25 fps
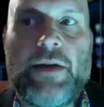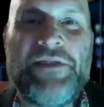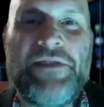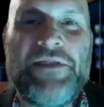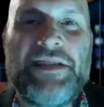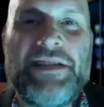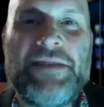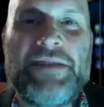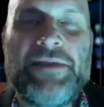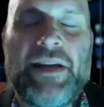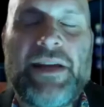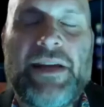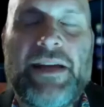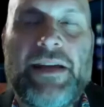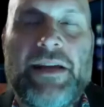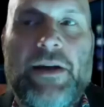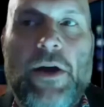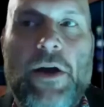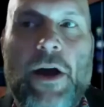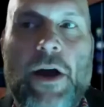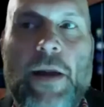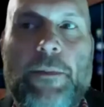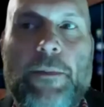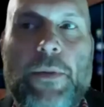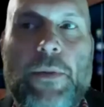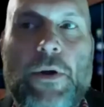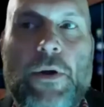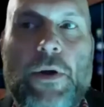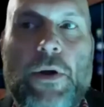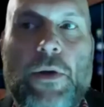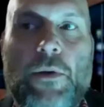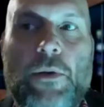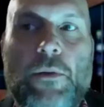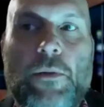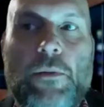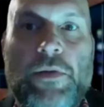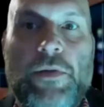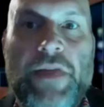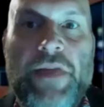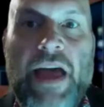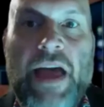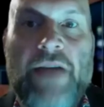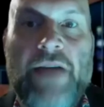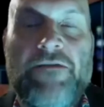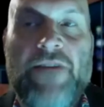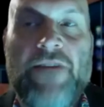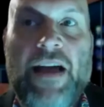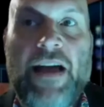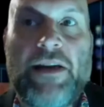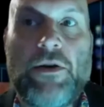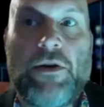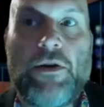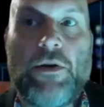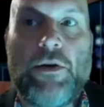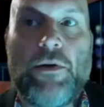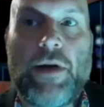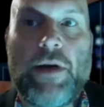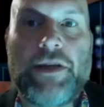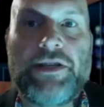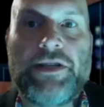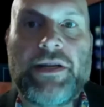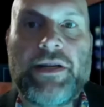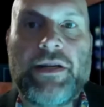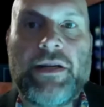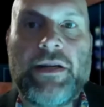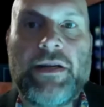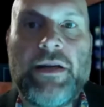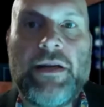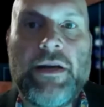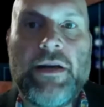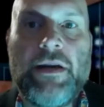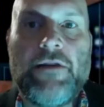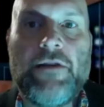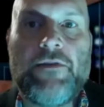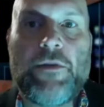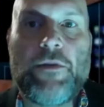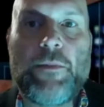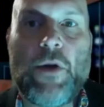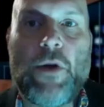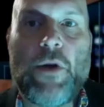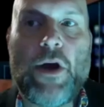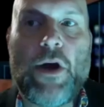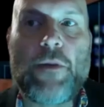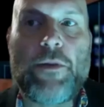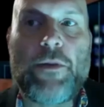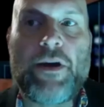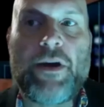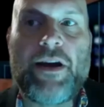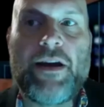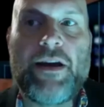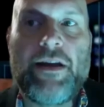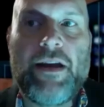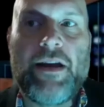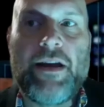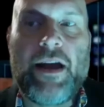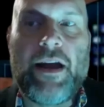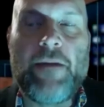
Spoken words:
seems like it. All right, Pearl, with that final question for Barbara,